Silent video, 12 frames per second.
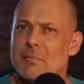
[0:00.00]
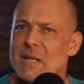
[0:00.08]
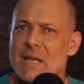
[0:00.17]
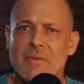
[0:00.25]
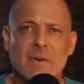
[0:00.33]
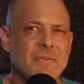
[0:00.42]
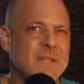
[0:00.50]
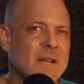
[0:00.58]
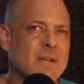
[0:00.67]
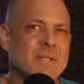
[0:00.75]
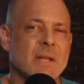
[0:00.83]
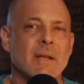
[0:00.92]
Even if
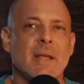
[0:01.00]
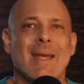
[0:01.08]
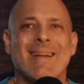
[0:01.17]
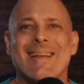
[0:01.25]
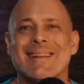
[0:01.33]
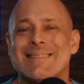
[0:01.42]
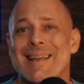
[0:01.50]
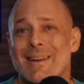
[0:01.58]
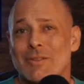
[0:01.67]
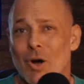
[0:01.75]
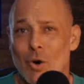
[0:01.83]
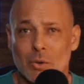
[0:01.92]
Dieter's in there, it's not a
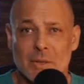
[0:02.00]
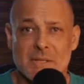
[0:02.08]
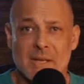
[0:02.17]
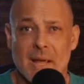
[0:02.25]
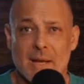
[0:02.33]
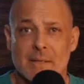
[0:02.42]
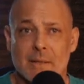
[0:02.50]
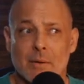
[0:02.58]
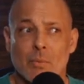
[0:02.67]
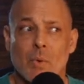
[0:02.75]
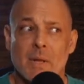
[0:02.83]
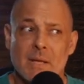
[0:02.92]
total disaster.
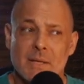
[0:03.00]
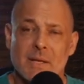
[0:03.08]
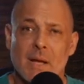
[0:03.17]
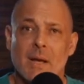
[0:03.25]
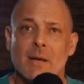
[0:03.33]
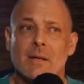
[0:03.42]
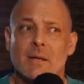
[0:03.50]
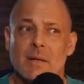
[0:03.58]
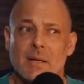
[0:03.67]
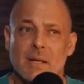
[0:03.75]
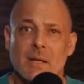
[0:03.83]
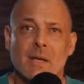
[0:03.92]
When he's in,
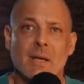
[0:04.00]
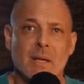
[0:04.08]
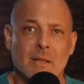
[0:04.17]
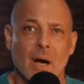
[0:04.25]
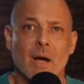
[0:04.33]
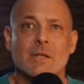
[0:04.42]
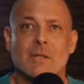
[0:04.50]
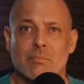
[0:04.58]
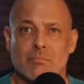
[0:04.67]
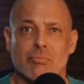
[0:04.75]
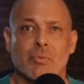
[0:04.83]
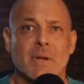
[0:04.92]
he does
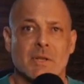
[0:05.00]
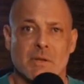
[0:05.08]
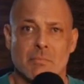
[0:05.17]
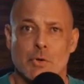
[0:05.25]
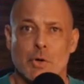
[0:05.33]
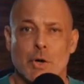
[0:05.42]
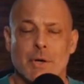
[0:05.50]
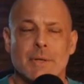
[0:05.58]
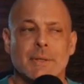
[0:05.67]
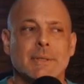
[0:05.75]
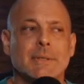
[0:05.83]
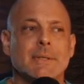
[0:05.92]
bring some good.
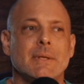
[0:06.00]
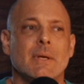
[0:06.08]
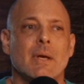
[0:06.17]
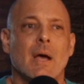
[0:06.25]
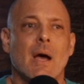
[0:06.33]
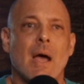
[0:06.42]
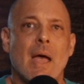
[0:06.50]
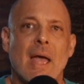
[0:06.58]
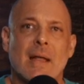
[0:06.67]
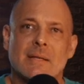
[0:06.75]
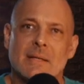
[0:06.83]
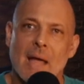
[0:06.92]

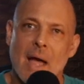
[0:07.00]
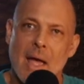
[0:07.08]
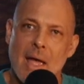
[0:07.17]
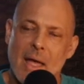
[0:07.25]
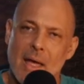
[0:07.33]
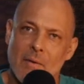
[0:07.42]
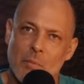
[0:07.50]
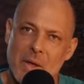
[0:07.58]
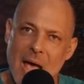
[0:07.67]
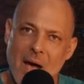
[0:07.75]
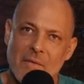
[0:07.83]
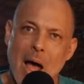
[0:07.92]
It's that if we
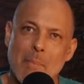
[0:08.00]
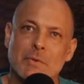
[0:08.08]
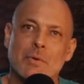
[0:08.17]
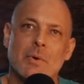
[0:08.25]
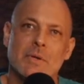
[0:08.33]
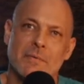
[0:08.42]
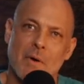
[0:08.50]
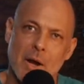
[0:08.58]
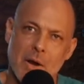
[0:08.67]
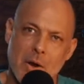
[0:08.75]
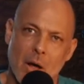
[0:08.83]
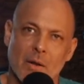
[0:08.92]
have opportunities to find
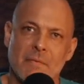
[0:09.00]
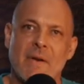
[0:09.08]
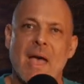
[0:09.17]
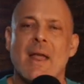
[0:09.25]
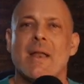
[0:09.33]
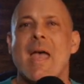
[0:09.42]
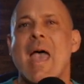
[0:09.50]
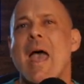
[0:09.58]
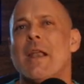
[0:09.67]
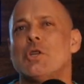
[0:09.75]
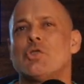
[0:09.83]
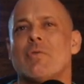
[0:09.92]
a null vet
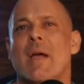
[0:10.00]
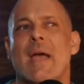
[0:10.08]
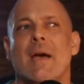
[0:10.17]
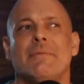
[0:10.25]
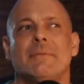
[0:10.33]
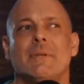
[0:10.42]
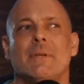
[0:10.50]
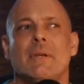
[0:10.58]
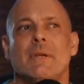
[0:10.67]
and a draft.